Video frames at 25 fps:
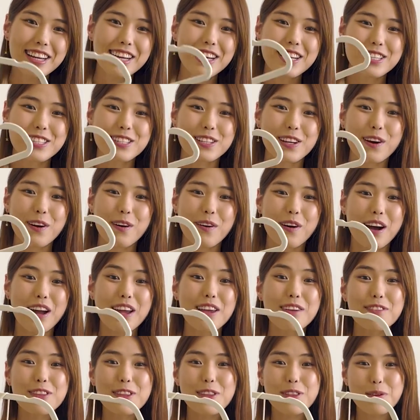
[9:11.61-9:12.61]
So
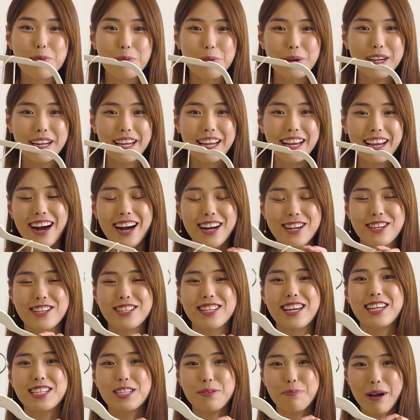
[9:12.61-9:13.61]
even though they're pretty, I just
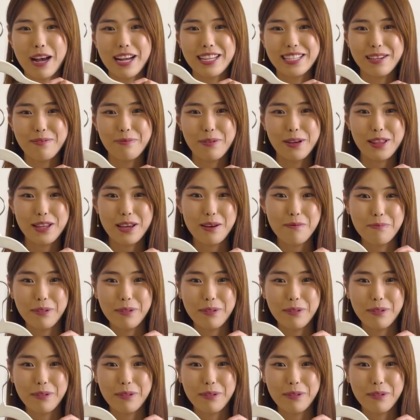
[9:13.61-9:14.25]
had to pass up on them.